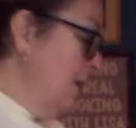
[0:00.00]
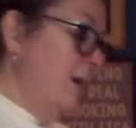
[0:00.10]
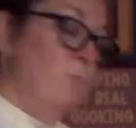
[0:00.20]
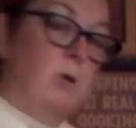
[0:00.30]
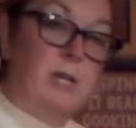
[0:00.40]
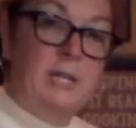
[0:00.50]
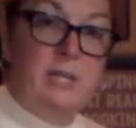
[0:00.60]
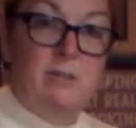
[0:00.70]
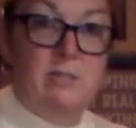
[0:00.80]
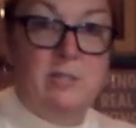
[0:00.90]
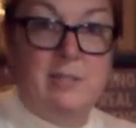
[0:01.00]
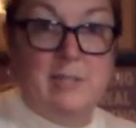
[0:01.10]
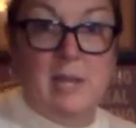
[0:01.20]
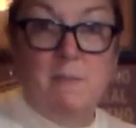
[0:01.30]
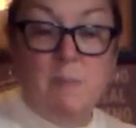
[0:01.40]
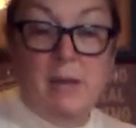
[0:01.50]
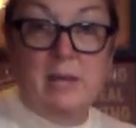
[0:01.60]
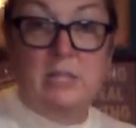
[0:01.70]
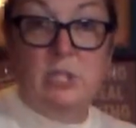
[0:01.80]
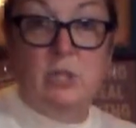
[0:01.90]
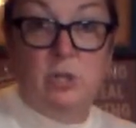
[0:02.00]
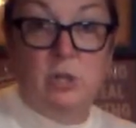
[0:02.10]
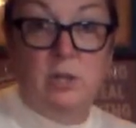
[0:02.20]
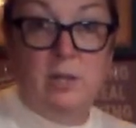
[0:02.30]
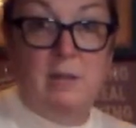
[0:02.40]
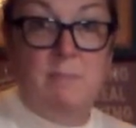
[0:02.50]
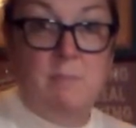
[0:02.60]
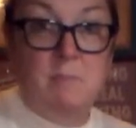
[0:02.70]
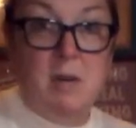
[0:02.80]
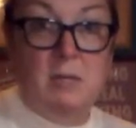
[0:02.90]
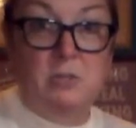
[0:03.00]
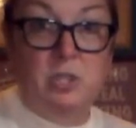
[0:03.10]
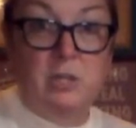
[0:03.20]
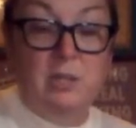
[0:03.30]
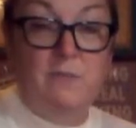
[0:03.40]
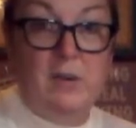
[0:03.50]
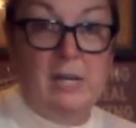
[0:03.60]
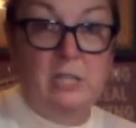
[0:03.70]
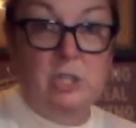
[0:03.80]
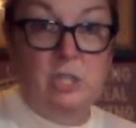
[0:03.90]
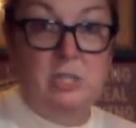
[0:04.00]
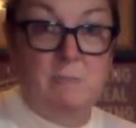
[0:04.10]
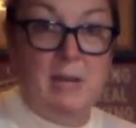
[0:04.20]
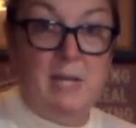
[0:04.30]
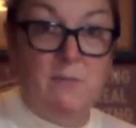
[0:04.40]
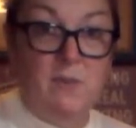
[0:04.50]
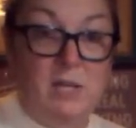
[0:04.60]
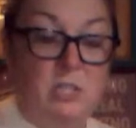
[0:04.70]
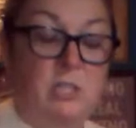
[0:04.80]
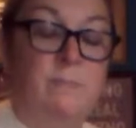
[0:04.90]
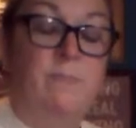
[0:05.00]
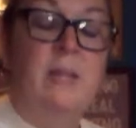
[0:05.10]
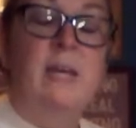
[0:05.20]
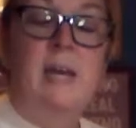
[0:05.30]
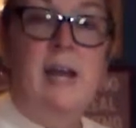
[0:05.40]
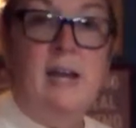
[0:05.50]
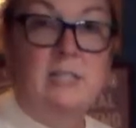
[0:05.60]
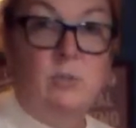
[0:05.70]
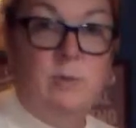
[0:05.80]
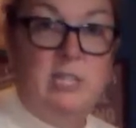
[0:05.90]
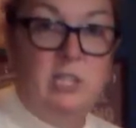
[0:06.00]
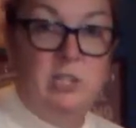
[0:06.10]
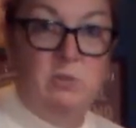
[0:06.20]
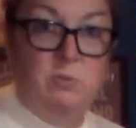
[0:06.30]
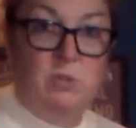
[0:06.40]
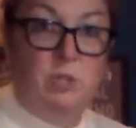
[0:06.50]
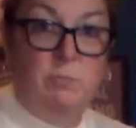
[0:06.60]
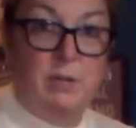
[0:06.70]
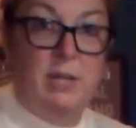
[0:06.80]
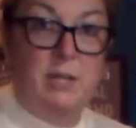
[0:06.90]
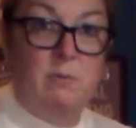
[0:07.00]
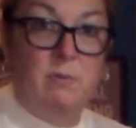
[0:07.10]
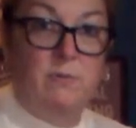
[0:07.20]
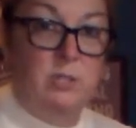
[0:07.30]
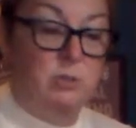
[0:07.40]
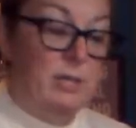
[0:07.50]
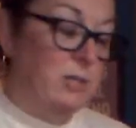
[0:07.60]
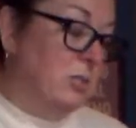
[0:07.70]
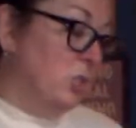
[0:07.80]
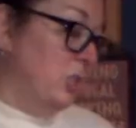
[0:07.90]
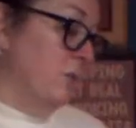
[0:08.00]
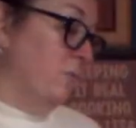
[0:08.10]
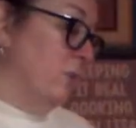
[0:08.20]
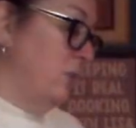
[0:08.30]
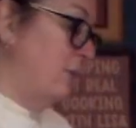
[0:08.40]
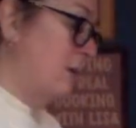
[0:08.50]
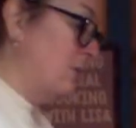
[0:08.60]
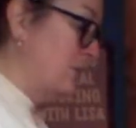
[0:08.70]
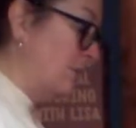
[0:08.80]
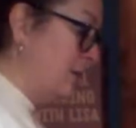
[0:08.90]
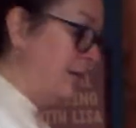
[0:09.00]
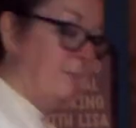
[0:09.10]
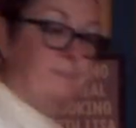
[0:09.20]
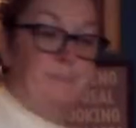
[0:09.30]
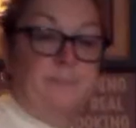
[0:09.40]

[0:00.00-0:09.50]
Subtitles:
And we're going to use the same pan to cook and melt the fudge, to make the fudge, as we do to put it in the refrigerator and chill for 2 hours. All right.